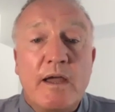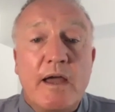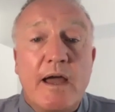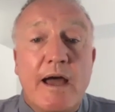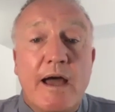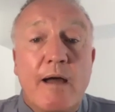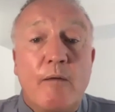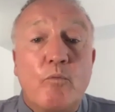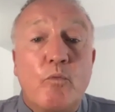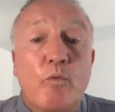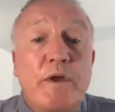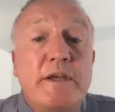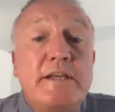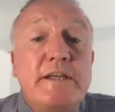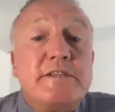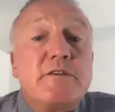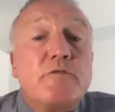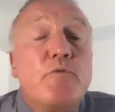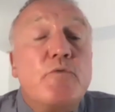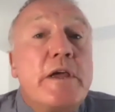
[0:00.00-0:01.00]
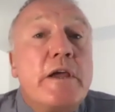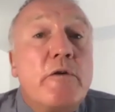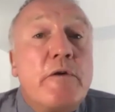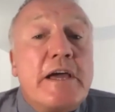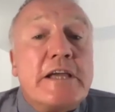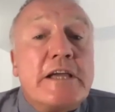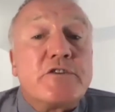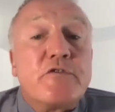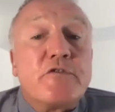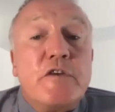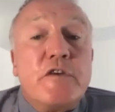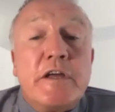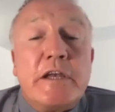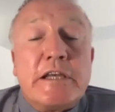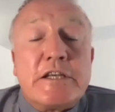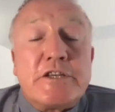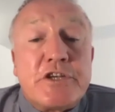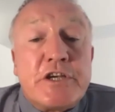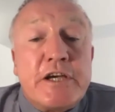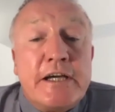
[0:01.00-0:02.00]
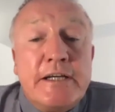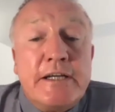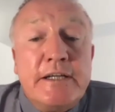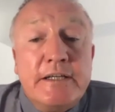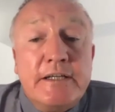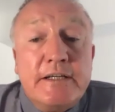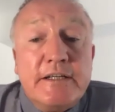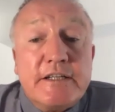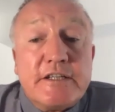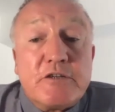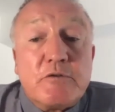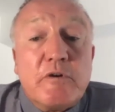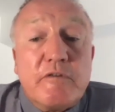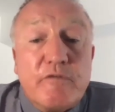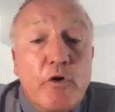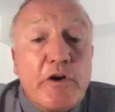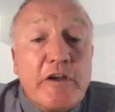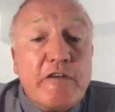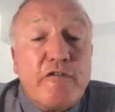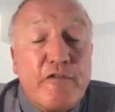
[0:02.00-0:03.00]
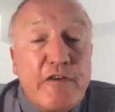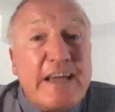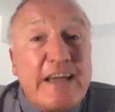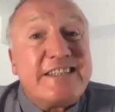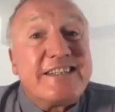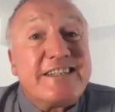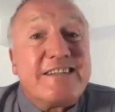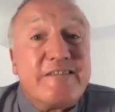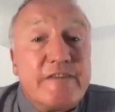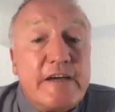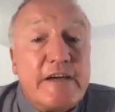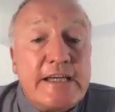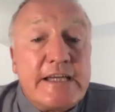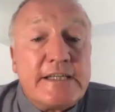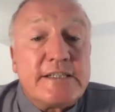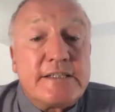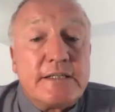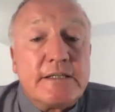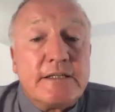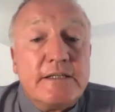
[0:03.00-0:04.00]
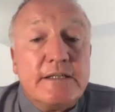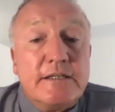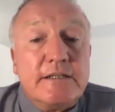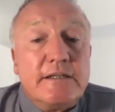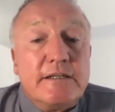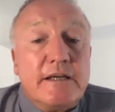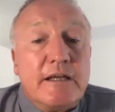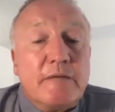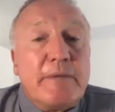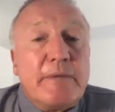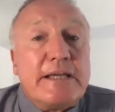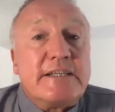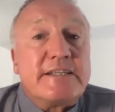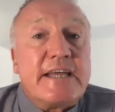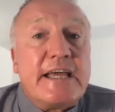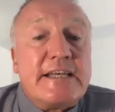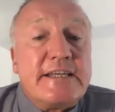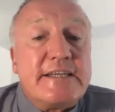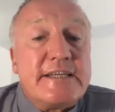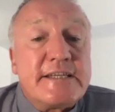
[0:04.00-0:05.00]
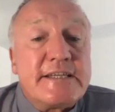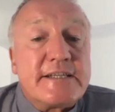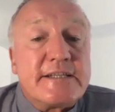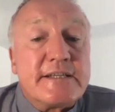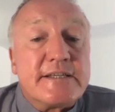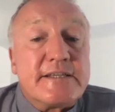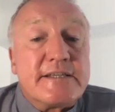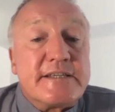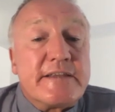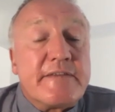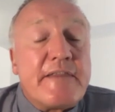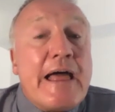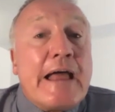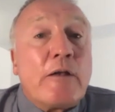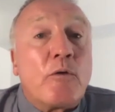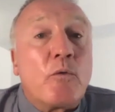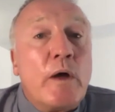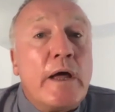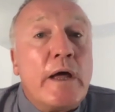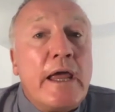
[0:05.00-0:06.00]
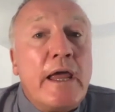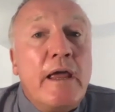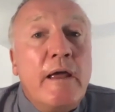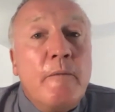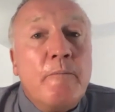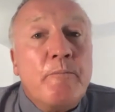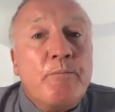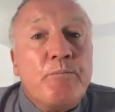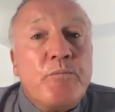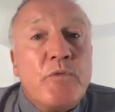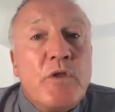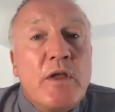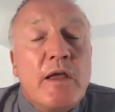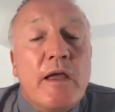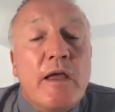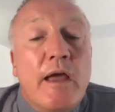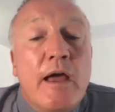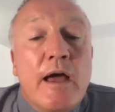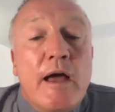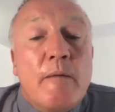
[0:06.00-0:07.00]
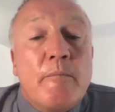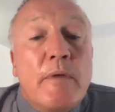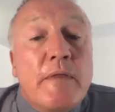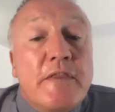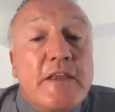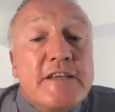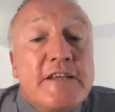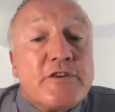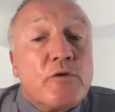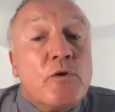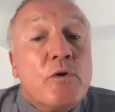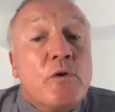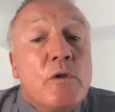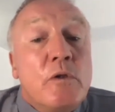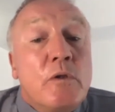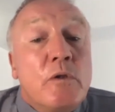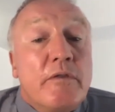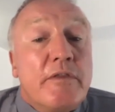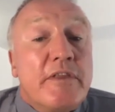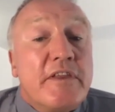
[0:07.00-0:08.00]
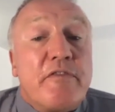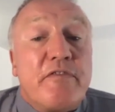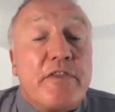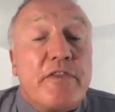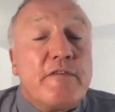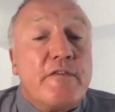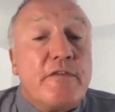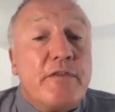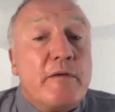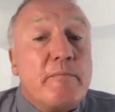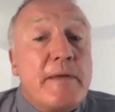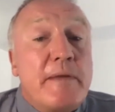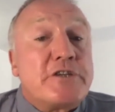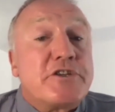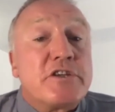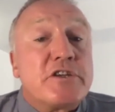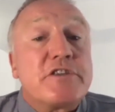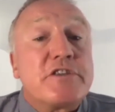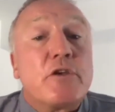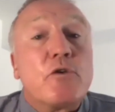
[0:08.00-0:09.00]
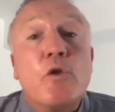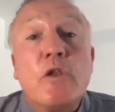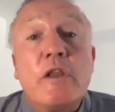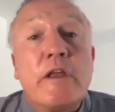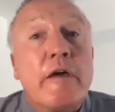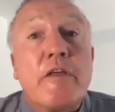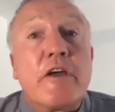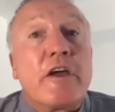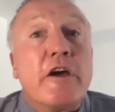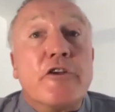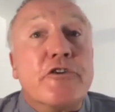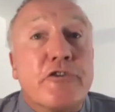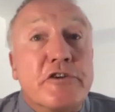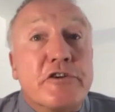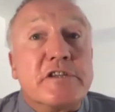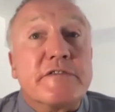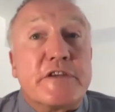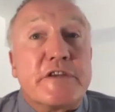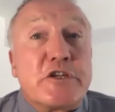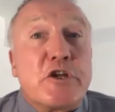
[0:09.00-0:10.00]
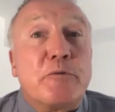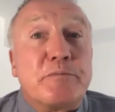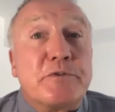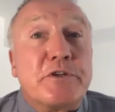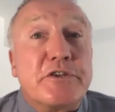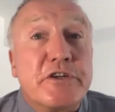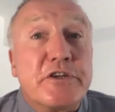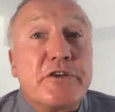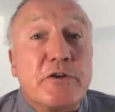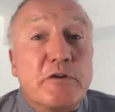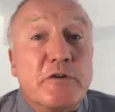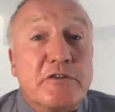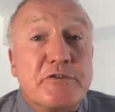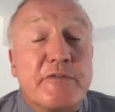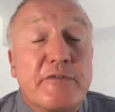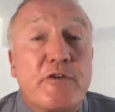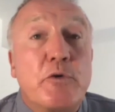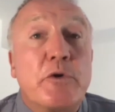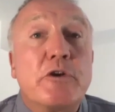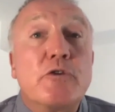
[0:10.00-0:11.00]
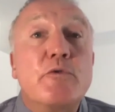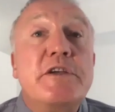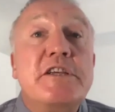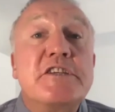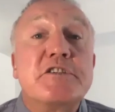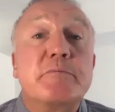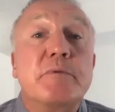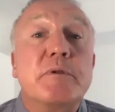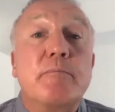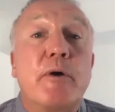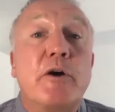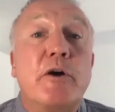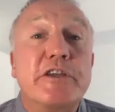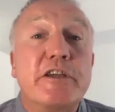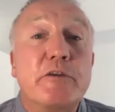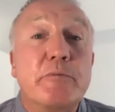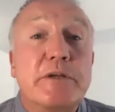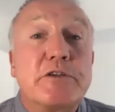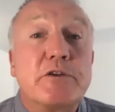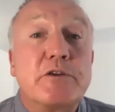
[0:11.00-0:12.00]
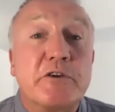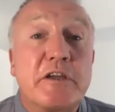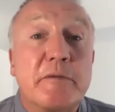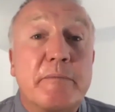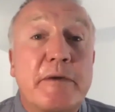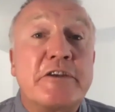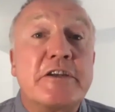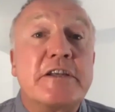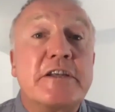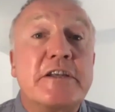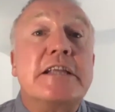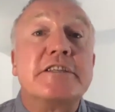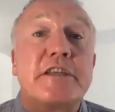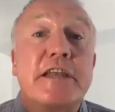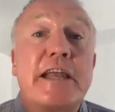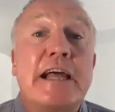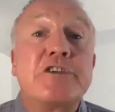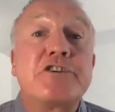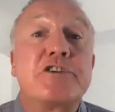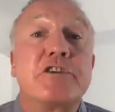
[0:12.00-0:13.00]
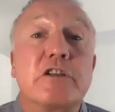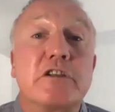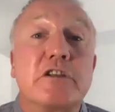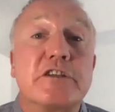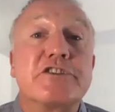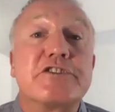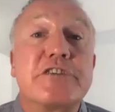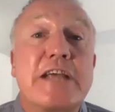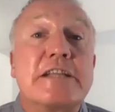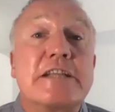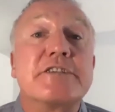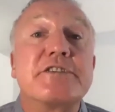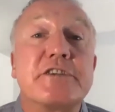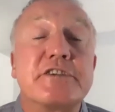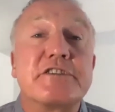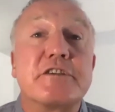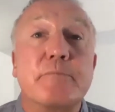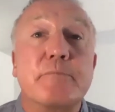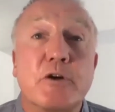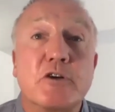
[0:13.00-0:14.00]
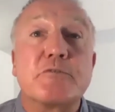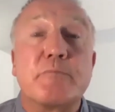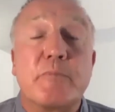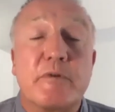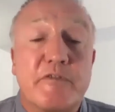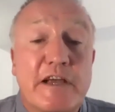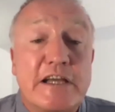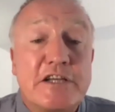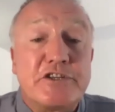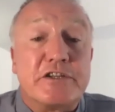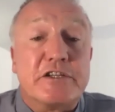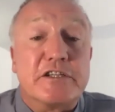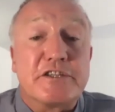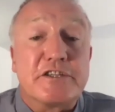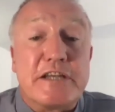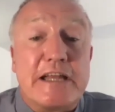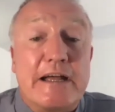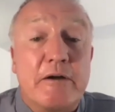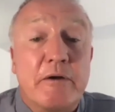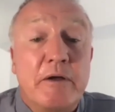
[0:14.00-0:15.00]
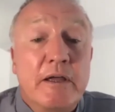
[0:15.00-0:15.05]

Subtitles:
We need to rearrange furniture to avoid face-to-face and maintain distances in that way. These are all the measures that all the other countries have adopted too. So if you want a reasonable body, we're talking about an international consensus amongst professionals now.